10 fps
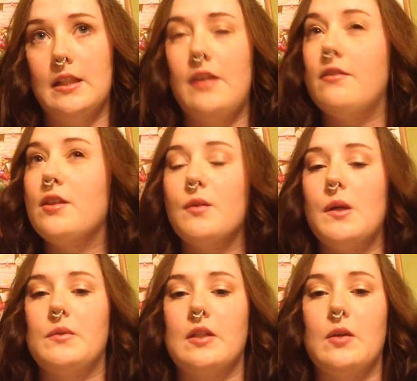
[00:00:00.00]
Even though
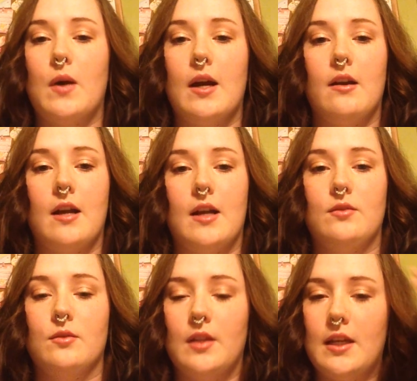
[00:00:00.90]
I was in choir in high
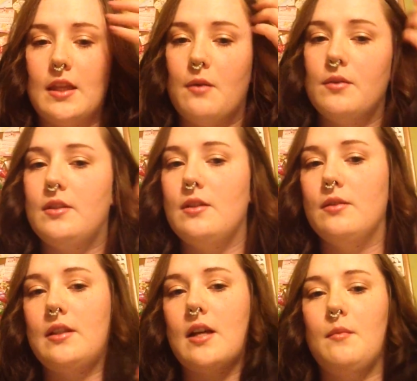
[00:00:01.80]
school, like that was the
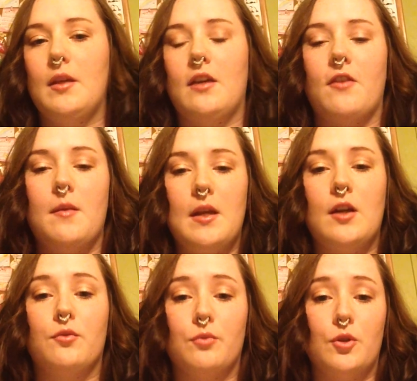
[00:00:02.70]
only time. Like if I'm in a
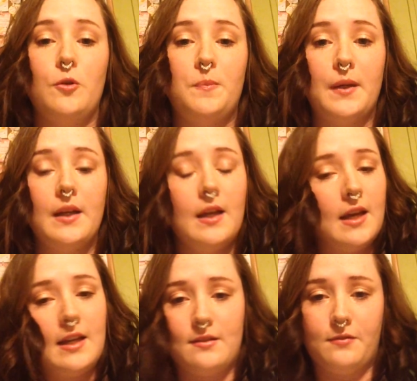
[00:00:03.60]
group,
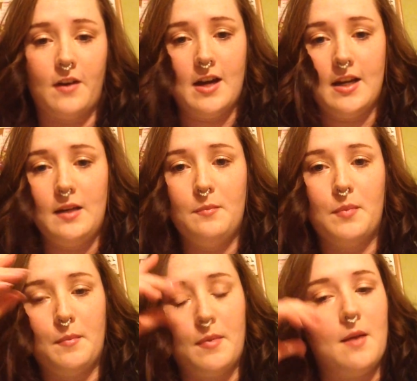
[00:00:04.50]
it's fine,
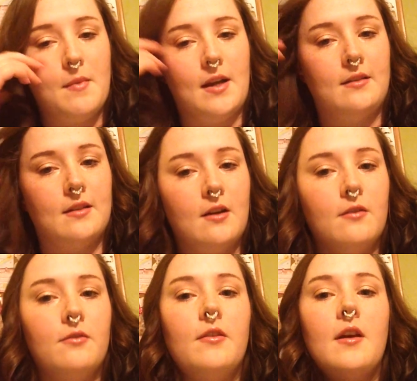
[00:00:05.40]
but by
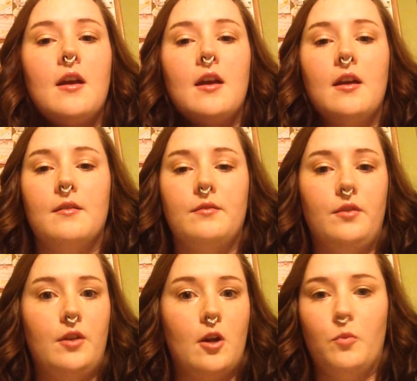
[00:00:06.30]
myself,
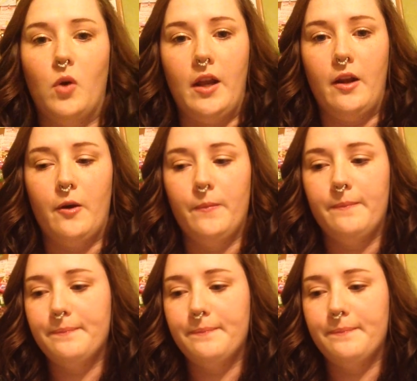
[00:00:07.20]
no bueno.